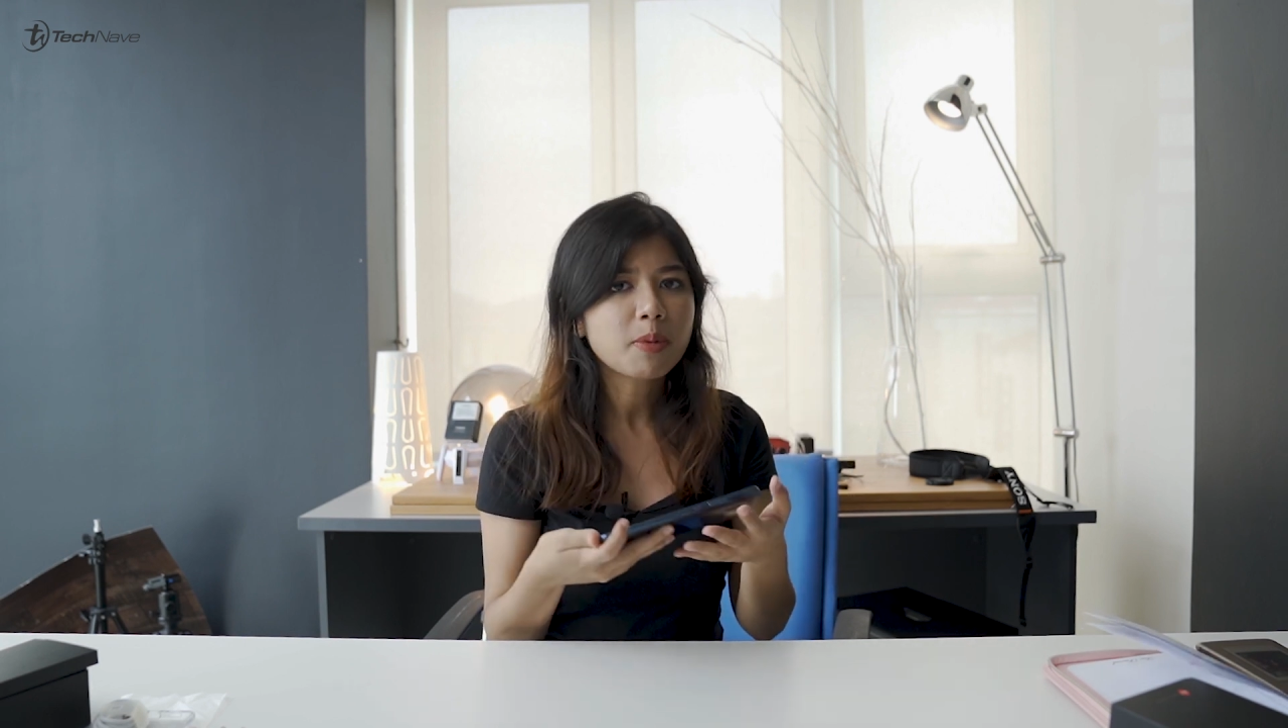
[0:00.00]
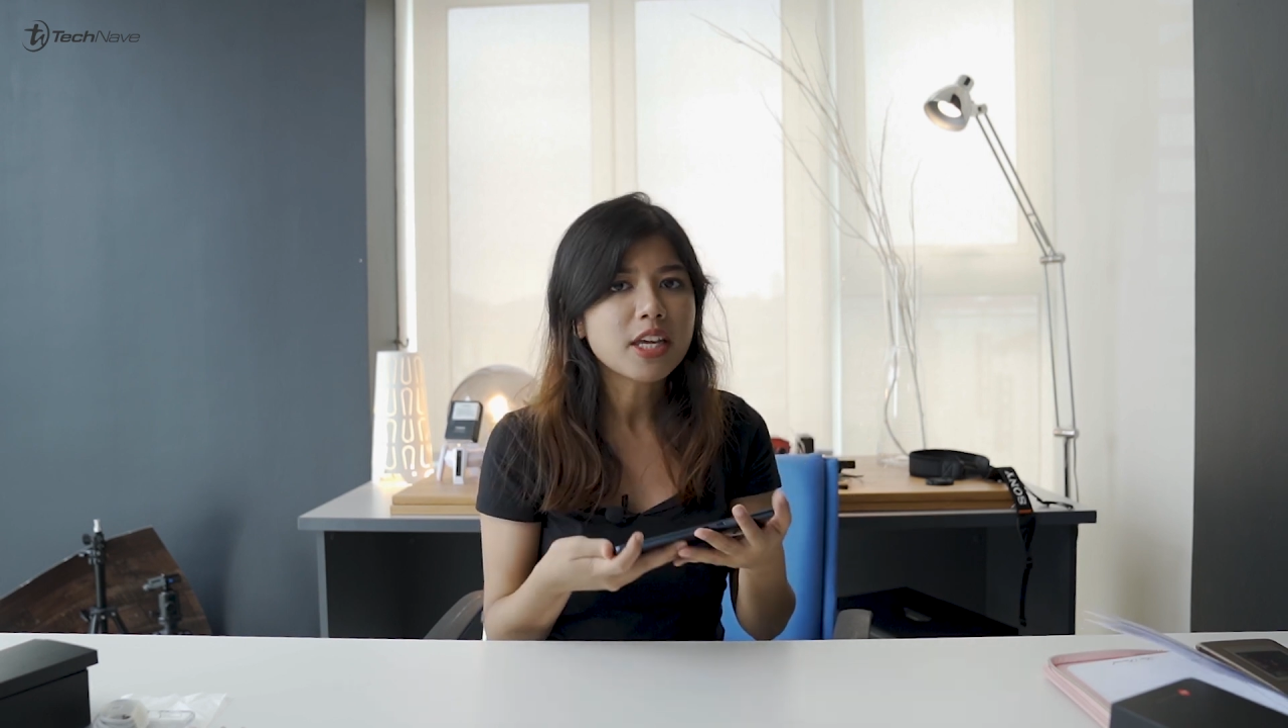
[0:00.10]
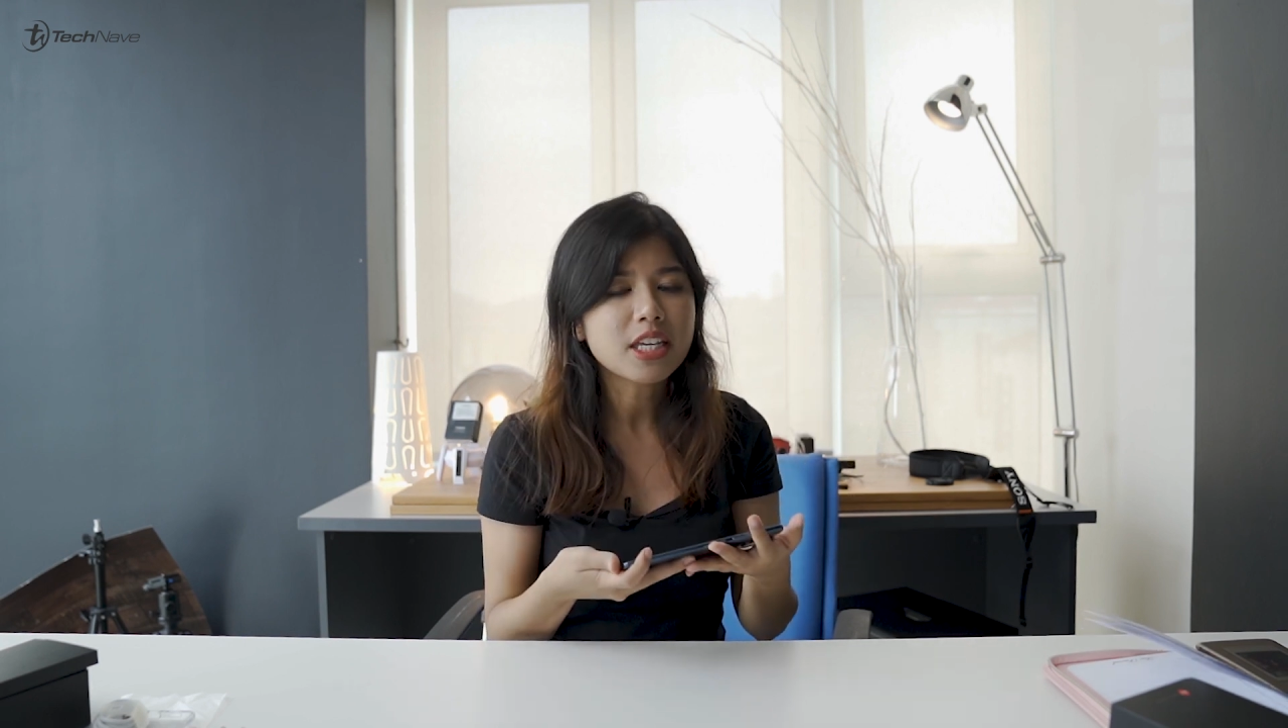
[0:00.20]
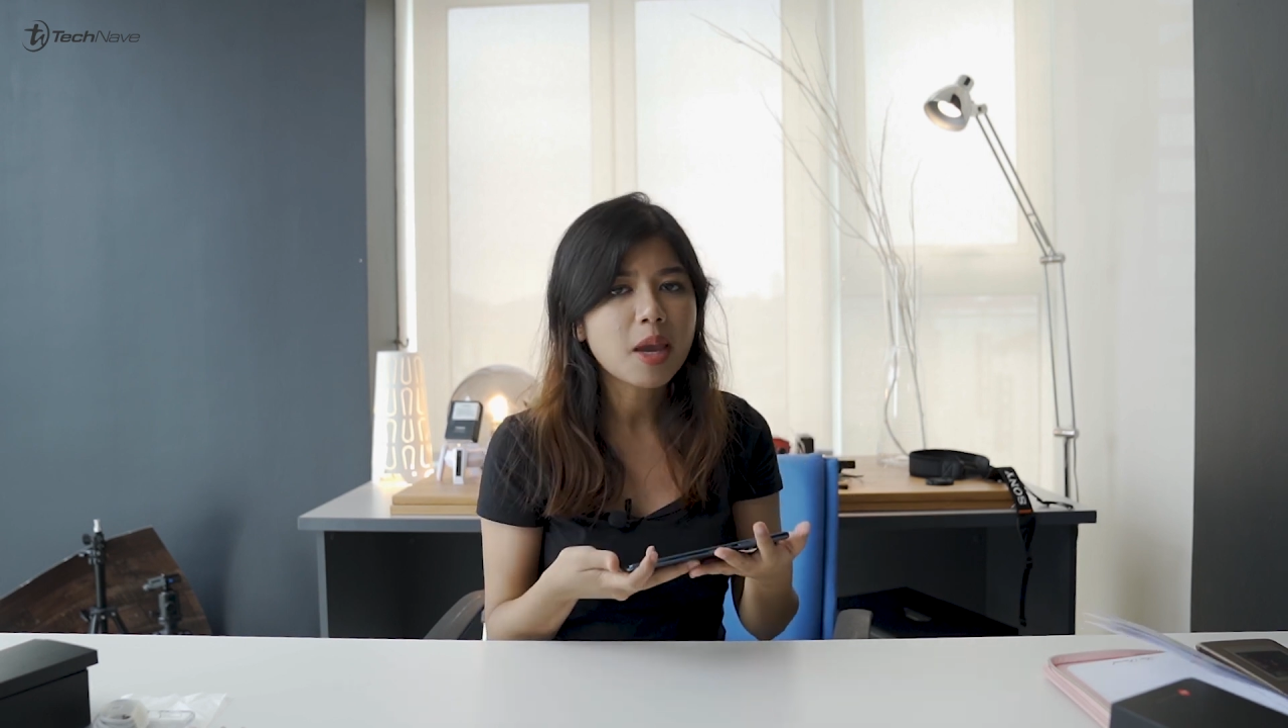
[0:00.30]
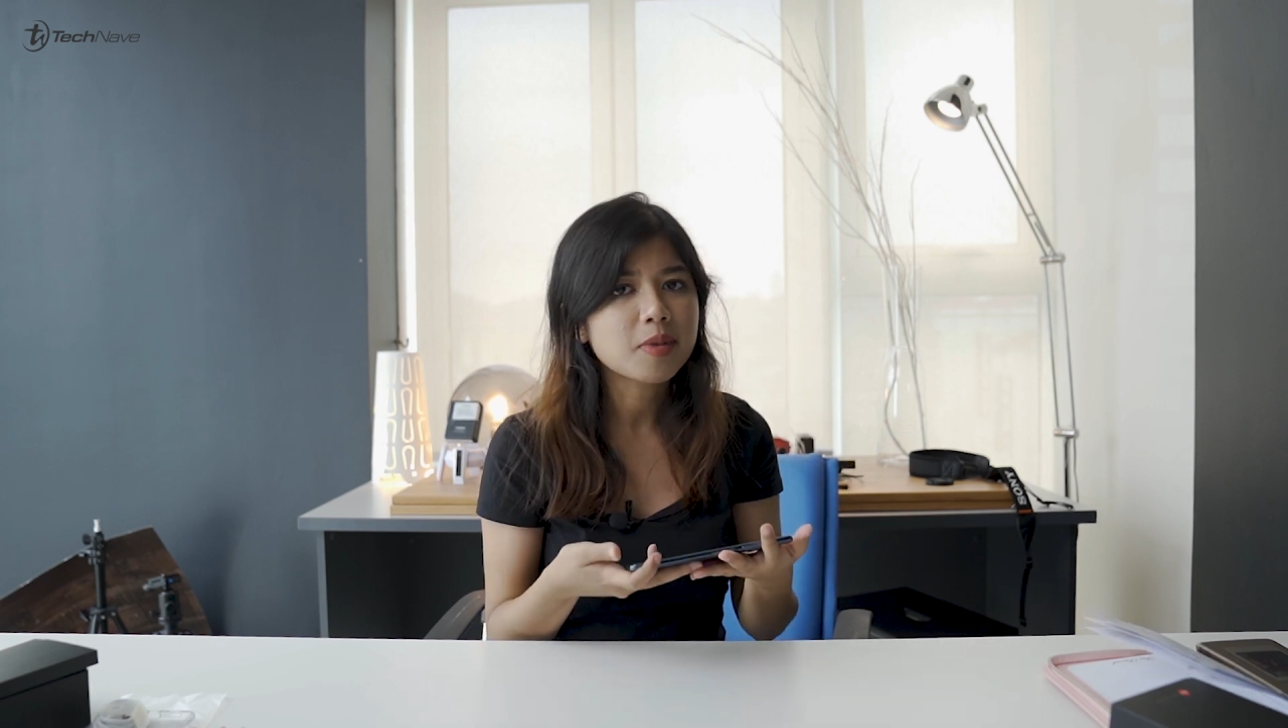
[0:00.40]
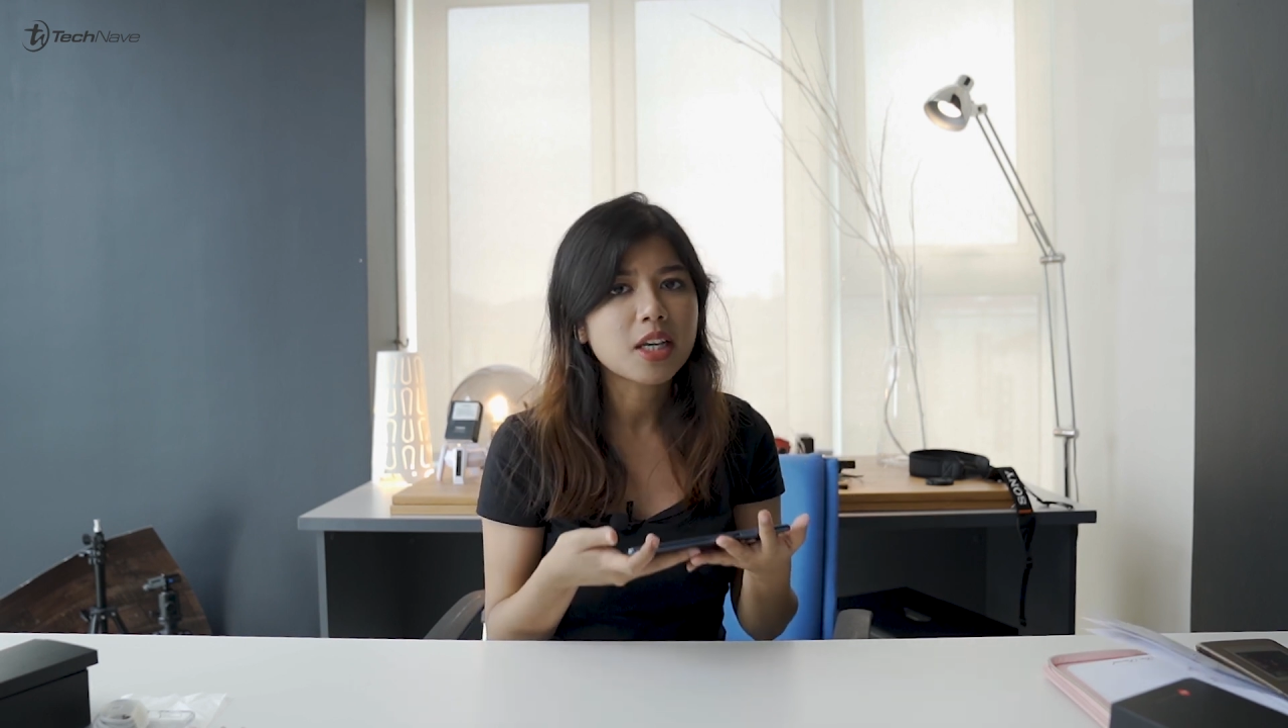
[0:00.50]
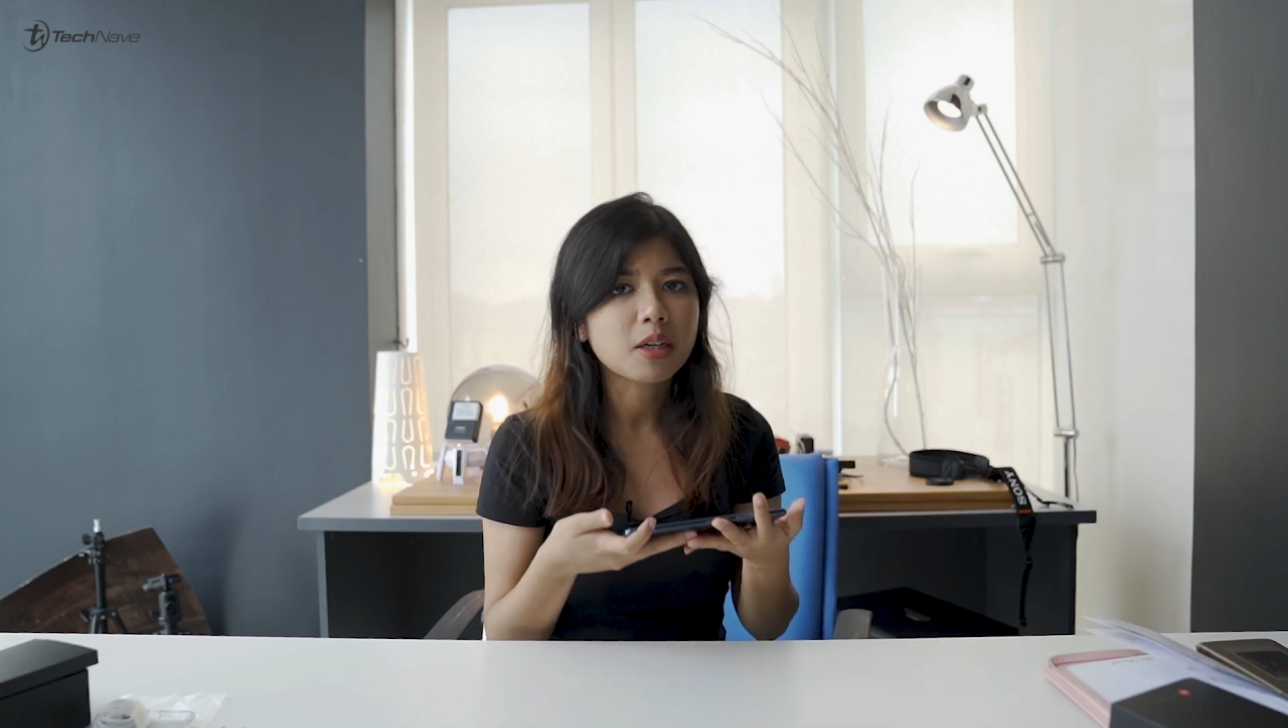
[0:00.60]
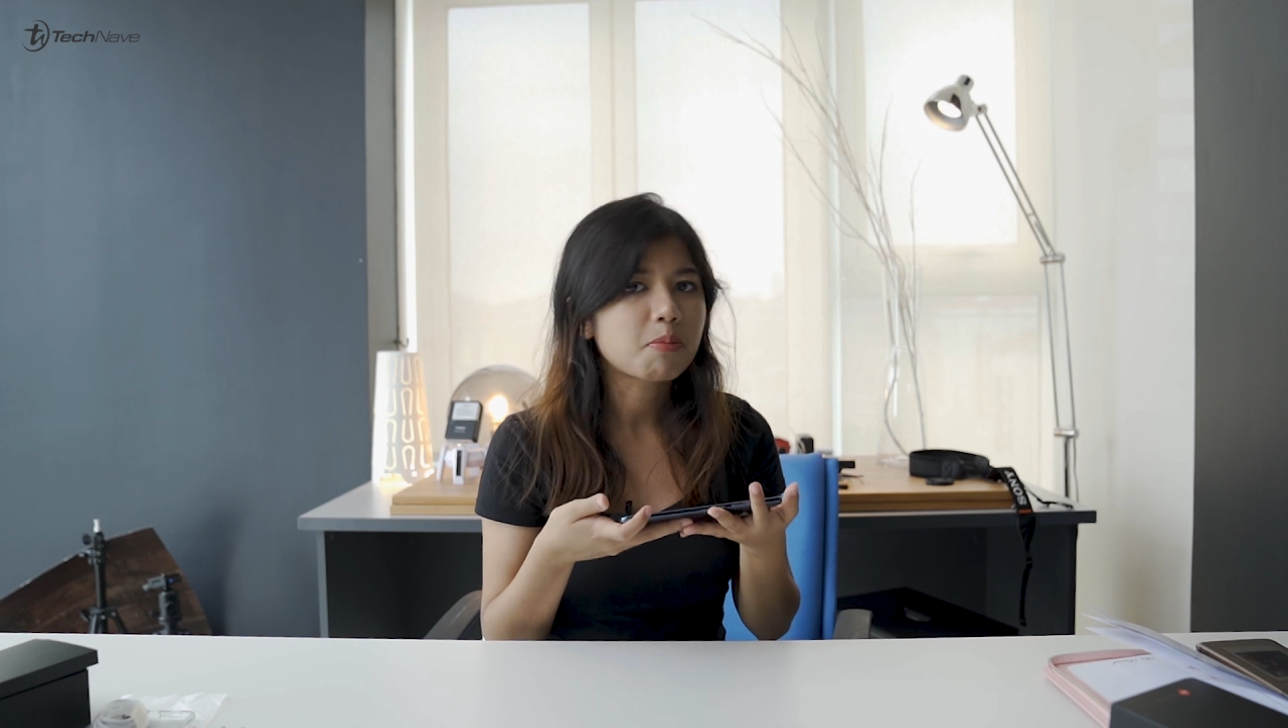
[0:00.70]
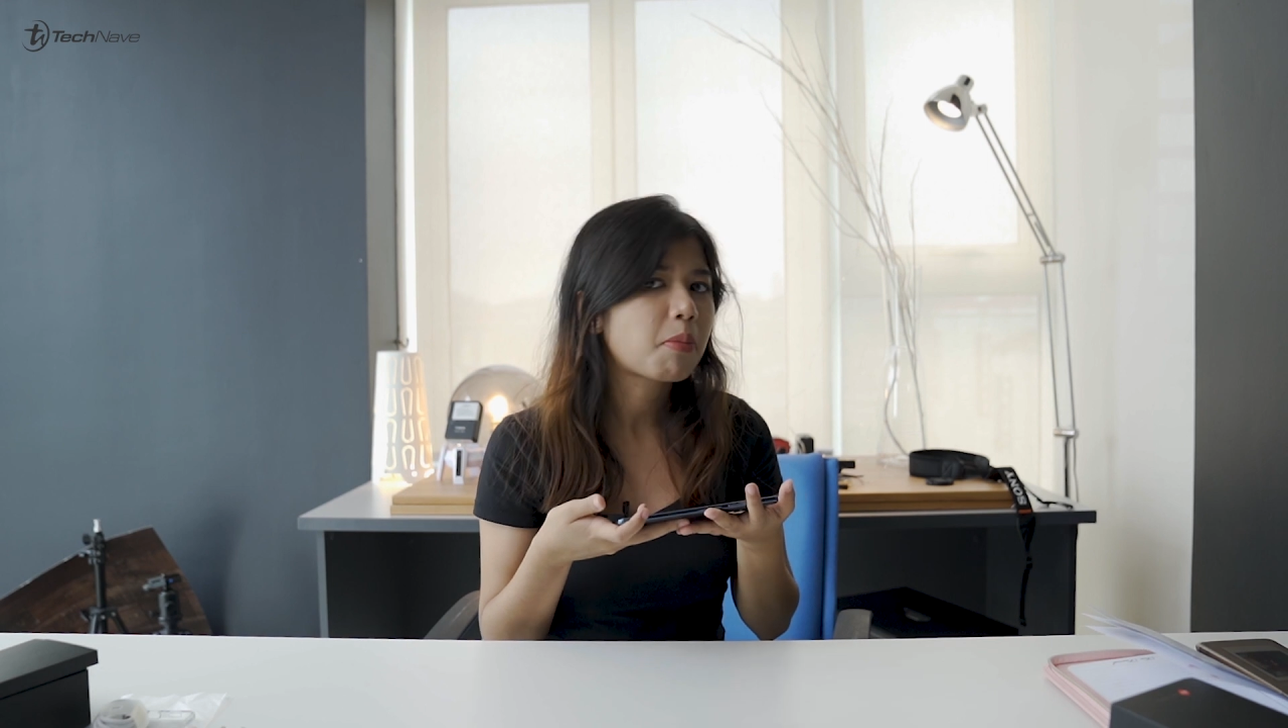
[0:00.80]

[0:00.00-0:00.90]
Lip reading: playing games like